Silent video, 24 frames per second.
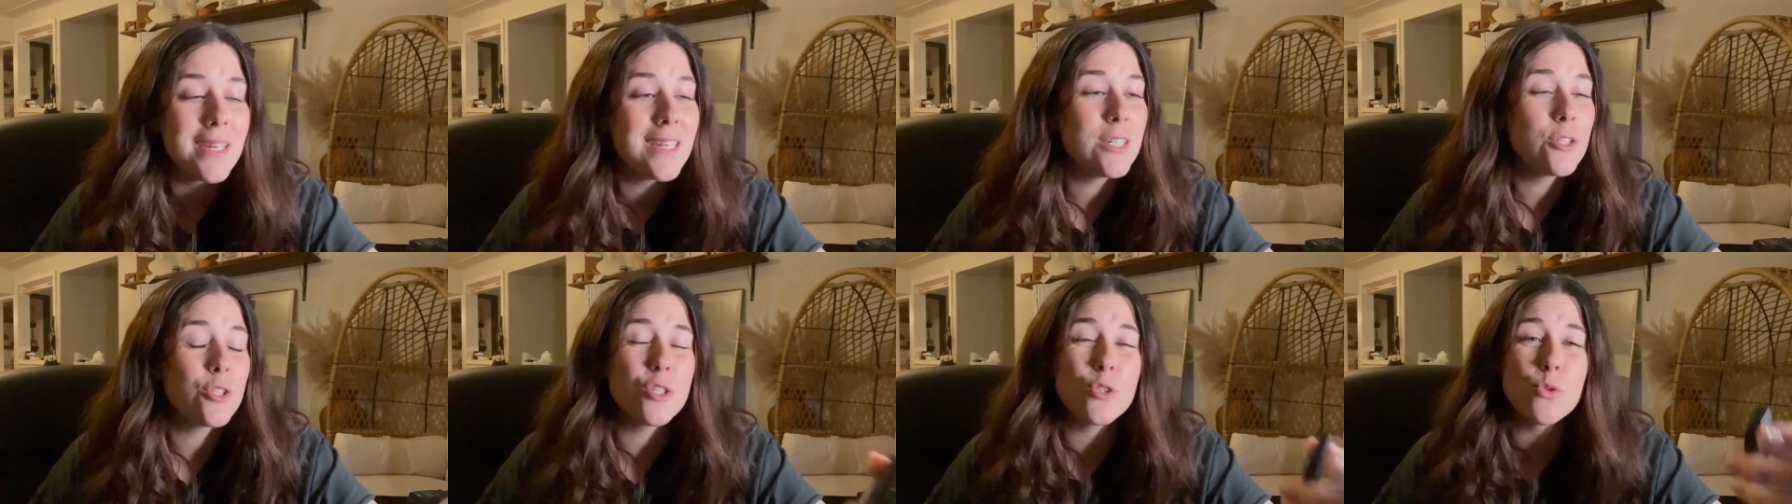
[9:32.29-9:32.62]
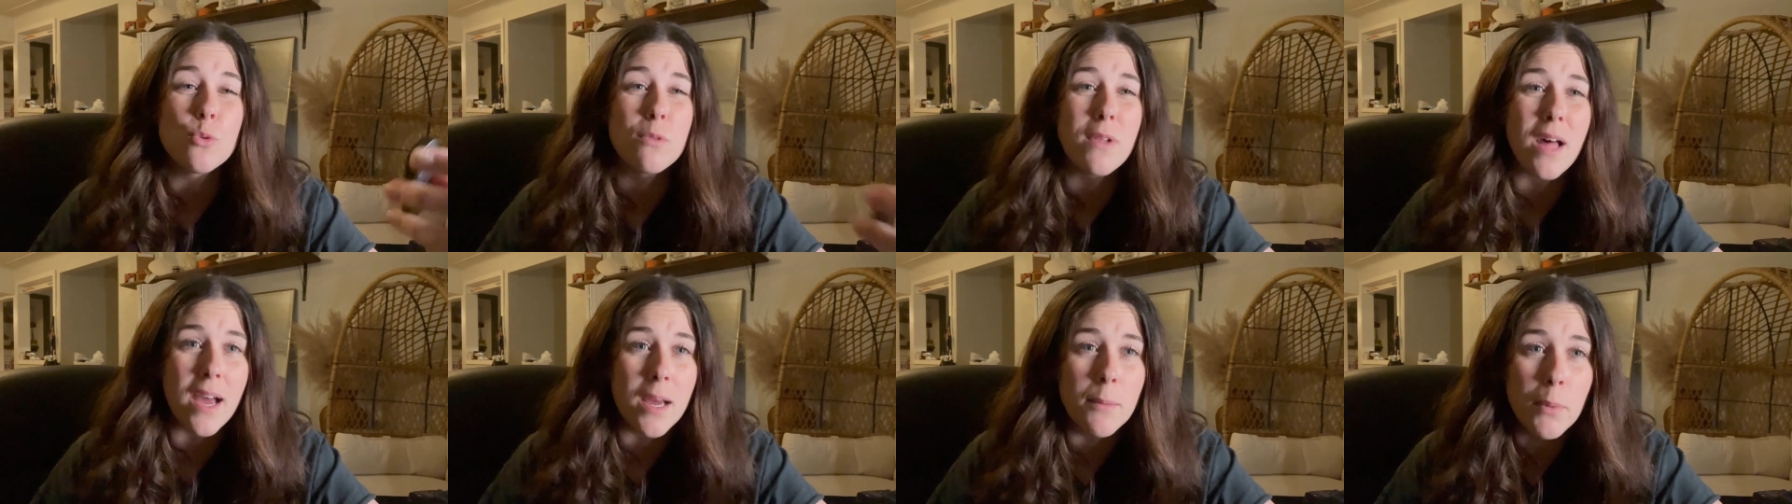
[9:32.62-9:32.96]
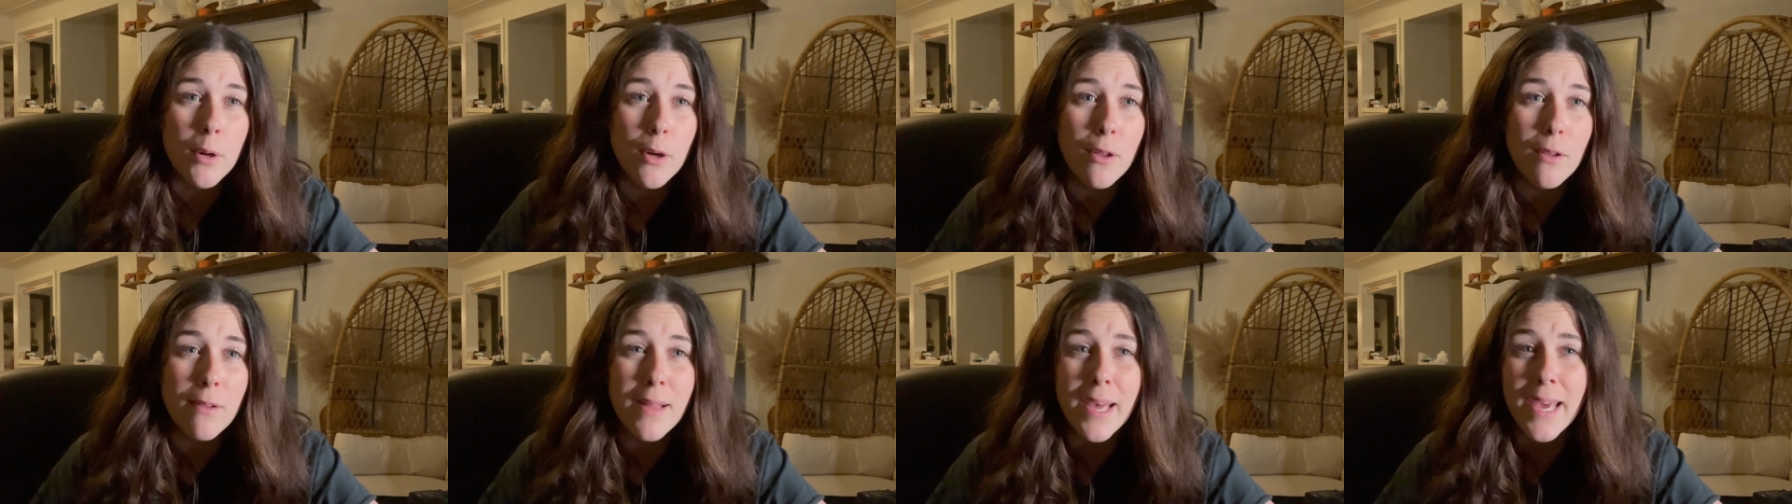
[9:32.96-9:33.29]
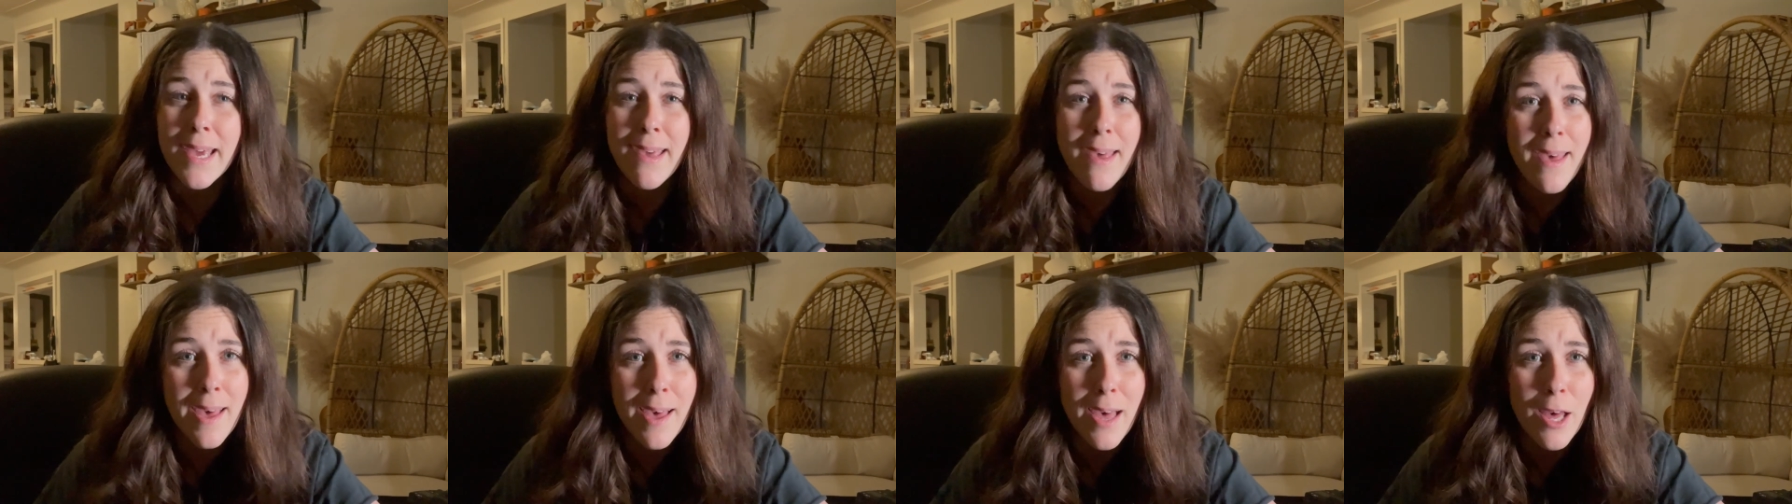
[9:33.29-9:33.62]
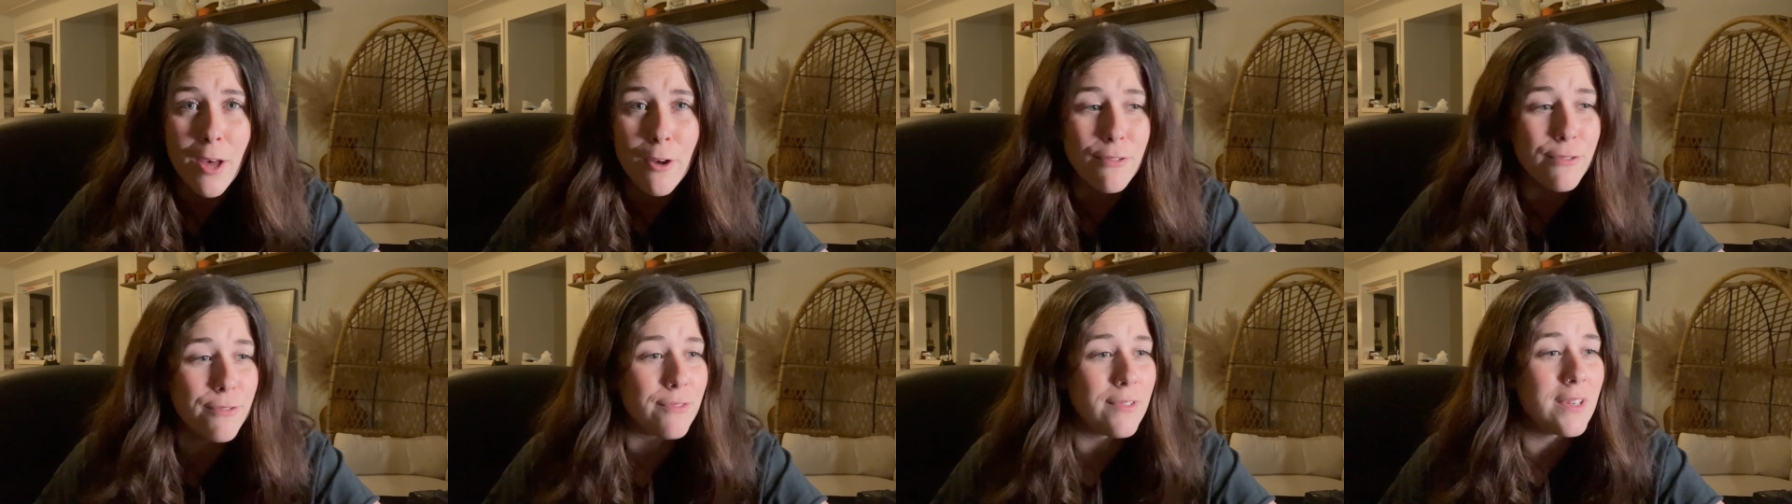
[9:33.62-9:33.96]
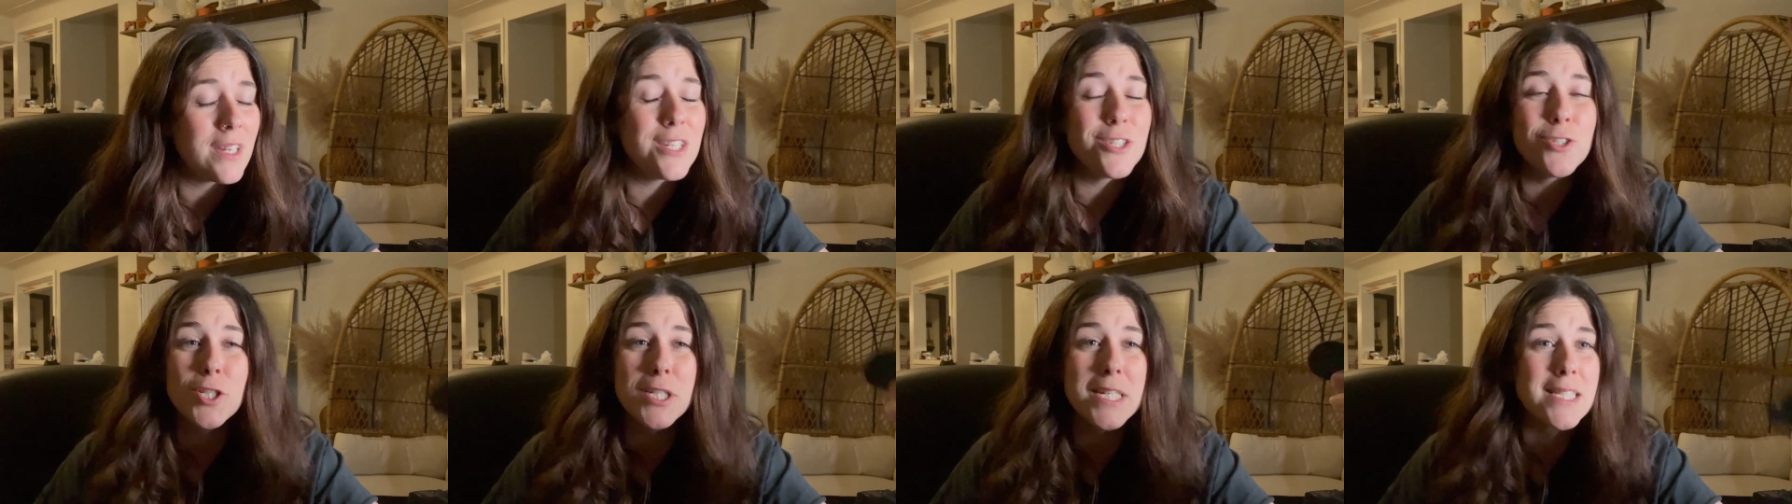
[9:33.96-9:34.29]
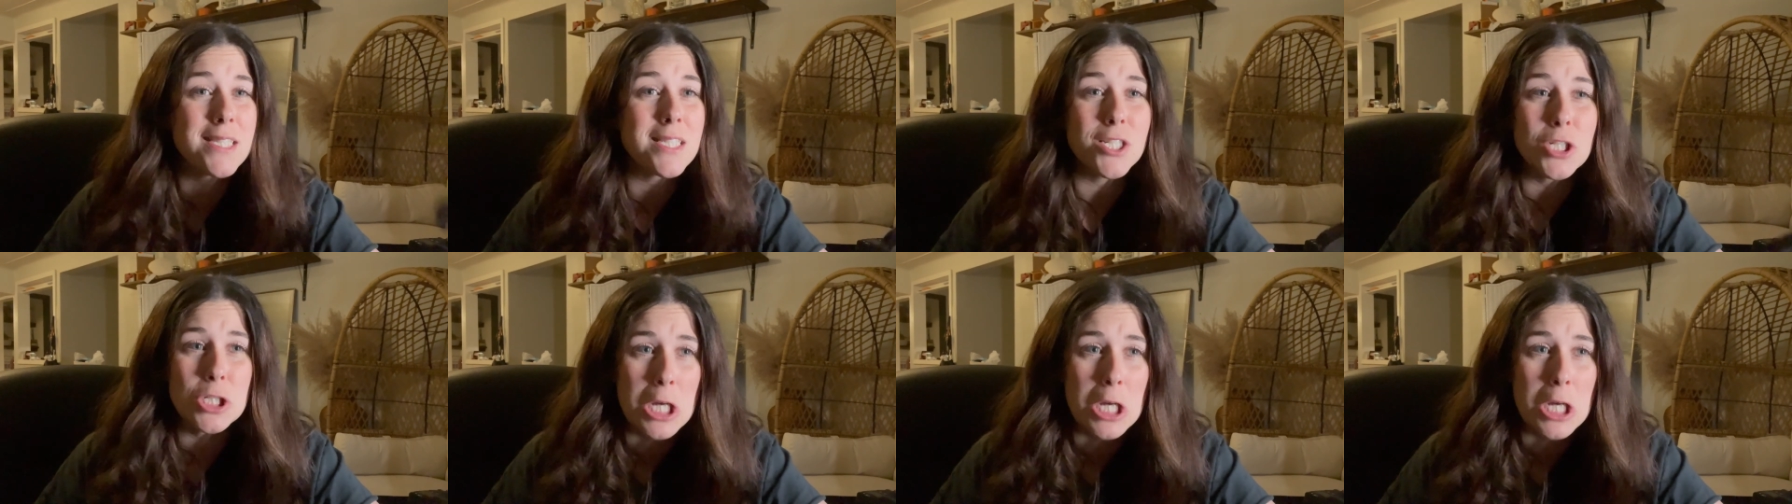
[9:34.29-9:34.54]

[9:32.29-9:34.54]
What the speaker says: She's reliable AF. She gets the